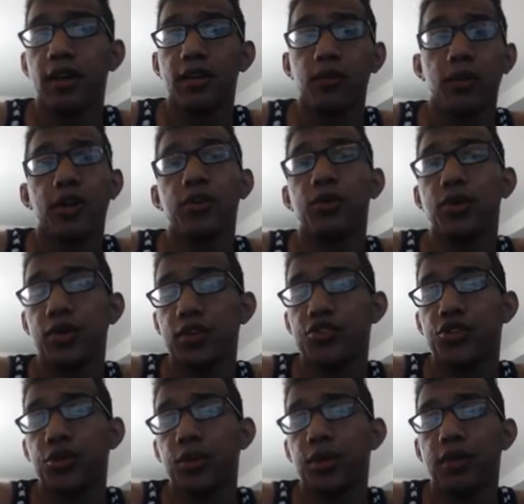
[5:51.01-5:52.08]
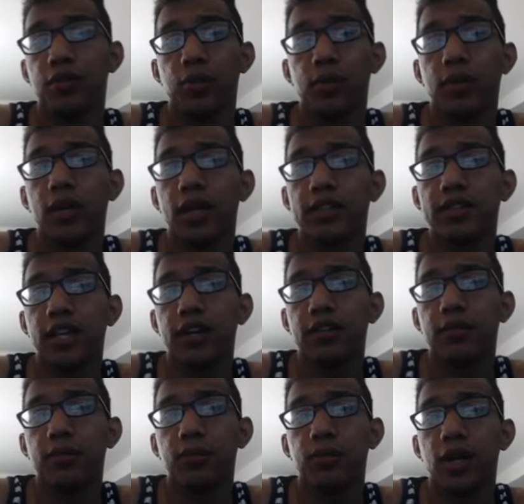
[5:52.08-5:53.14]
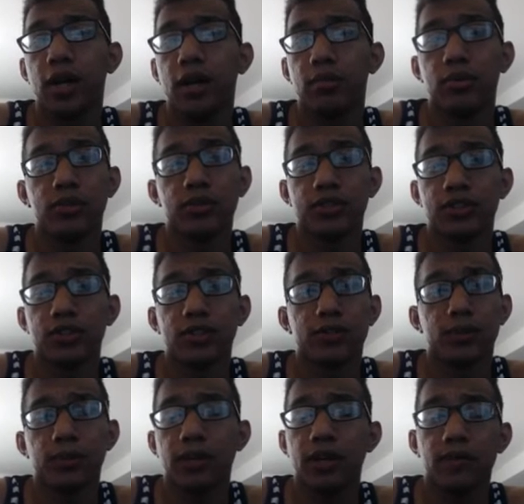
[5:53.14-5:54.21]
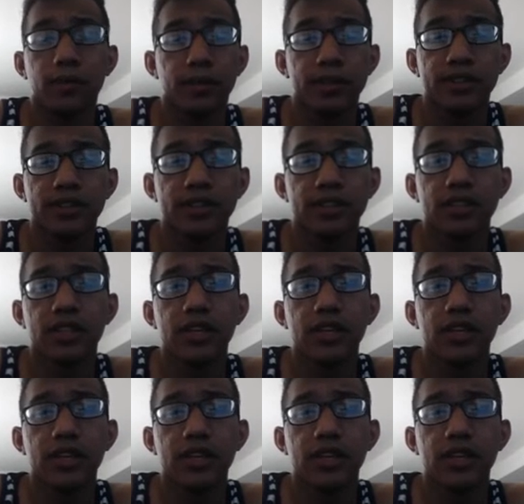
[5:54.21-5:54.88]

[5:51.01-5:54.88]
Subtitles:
While you could do it if you were locked out of blue stones for whatever reason